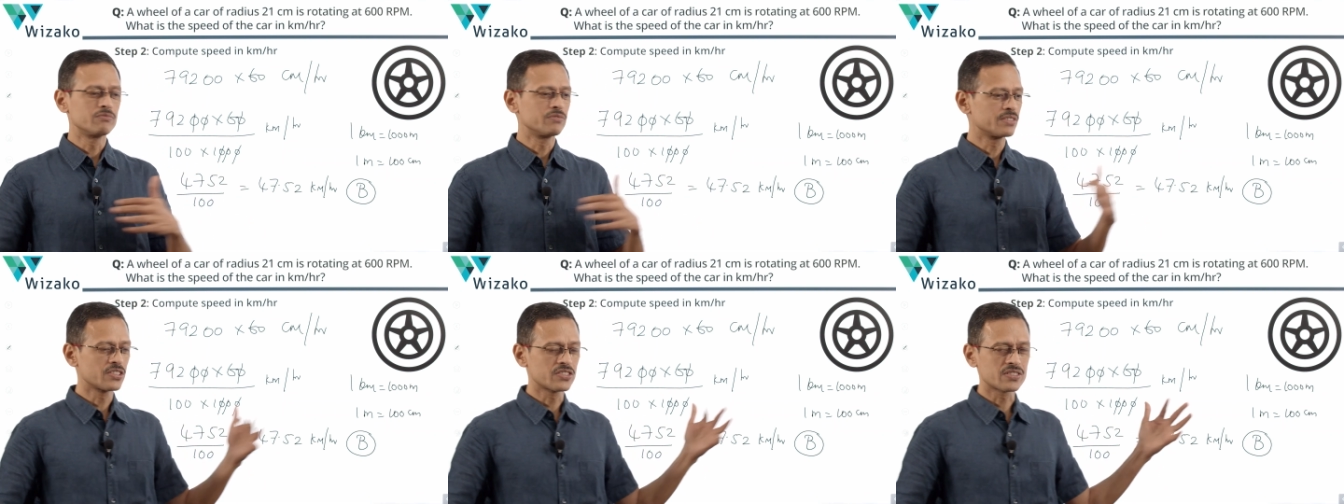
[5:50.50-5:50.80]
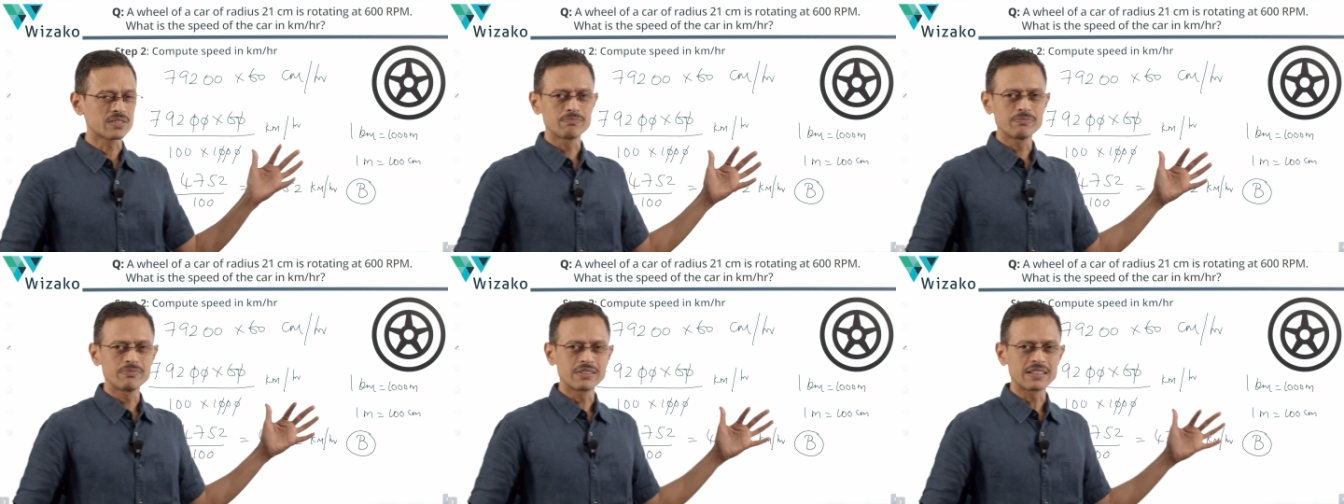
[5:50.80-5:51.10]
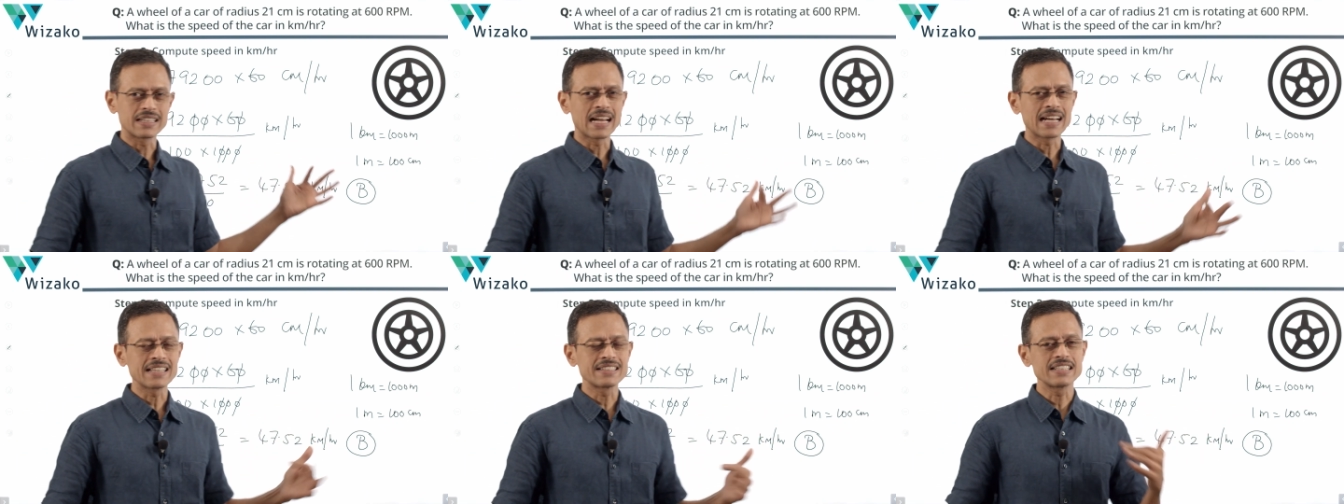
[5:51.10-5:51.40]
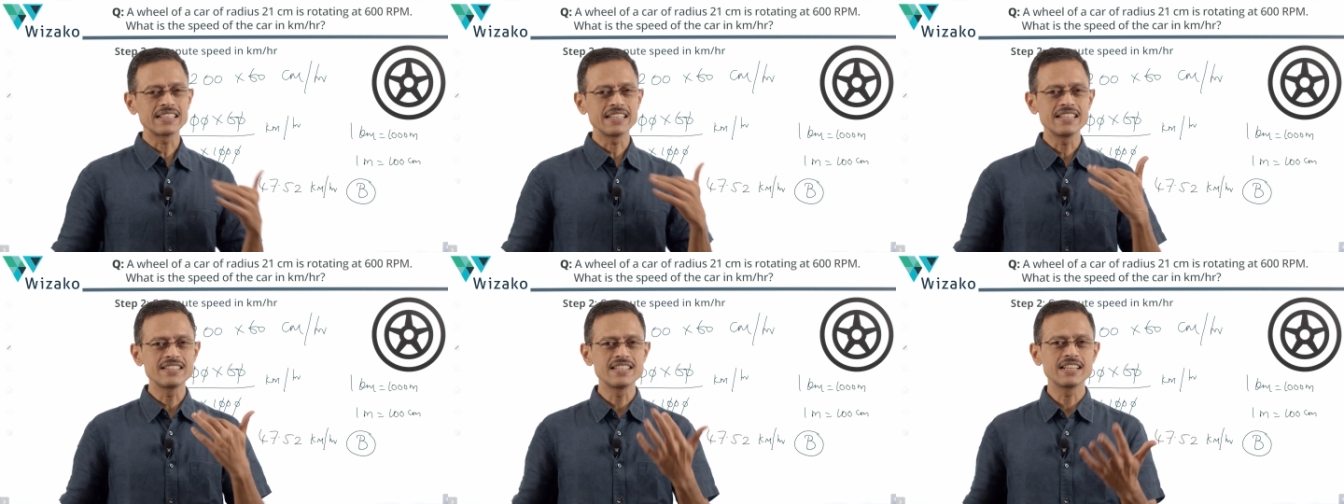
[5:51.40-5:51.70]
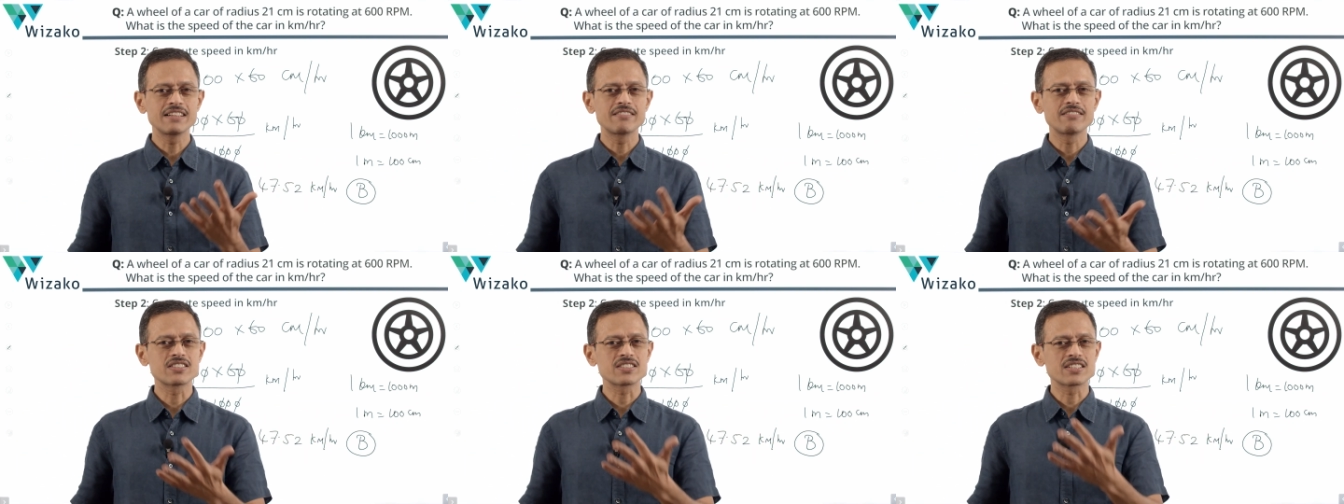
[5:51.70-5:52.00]
This is a rather
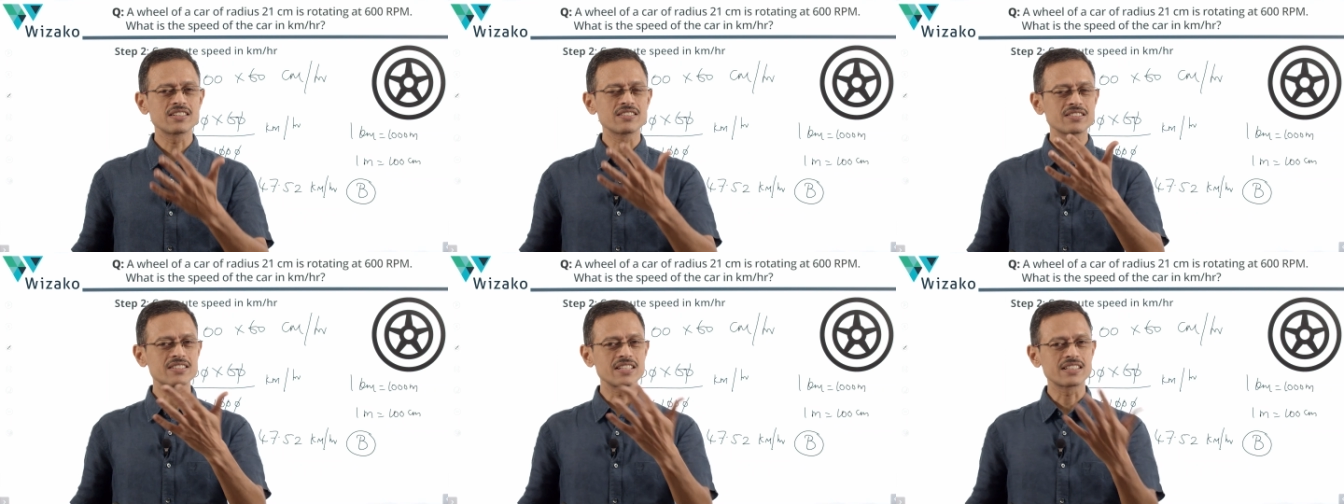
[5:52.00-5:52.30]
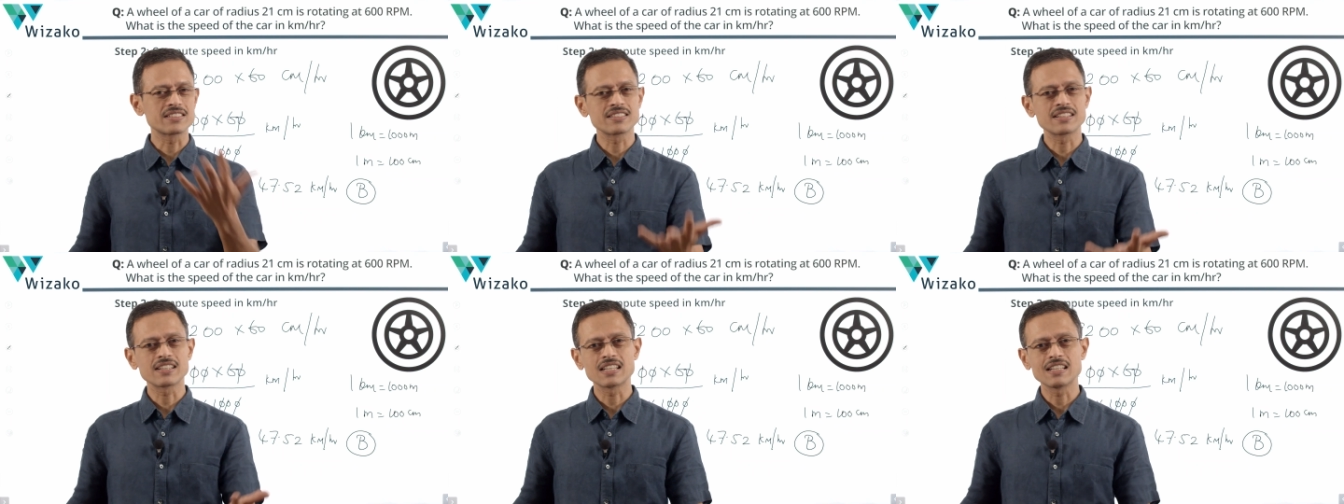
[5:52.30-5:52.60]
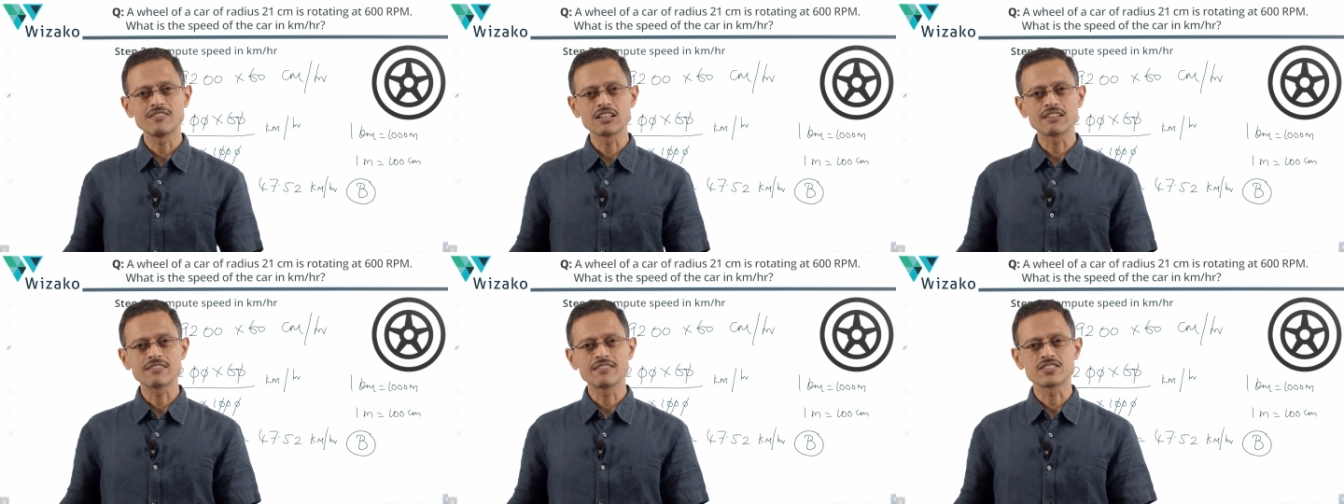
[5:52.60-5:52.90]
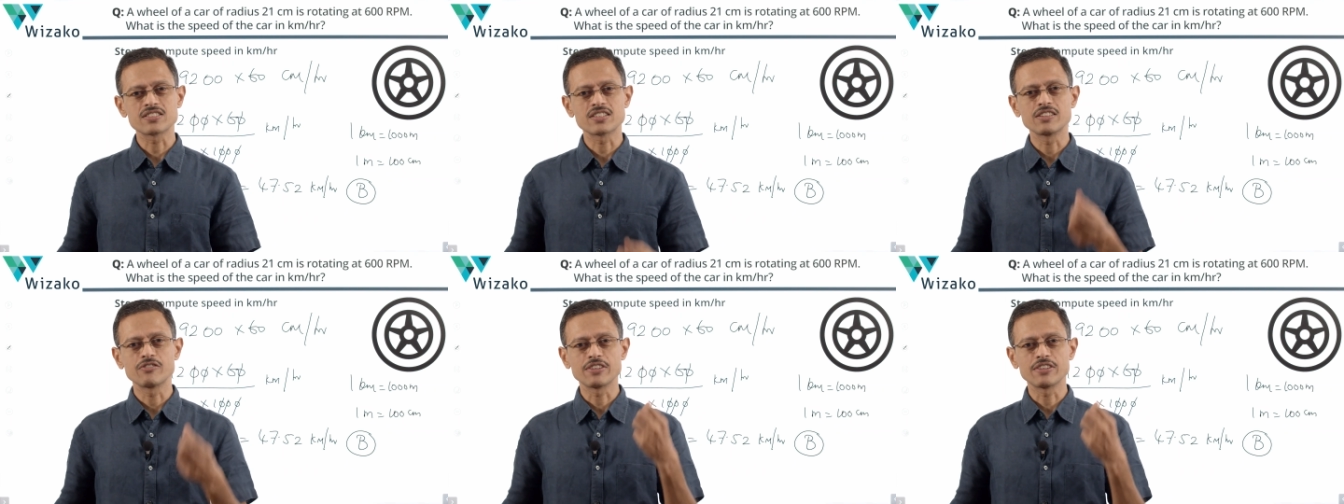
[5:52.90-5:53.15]
easy question, 600 level question.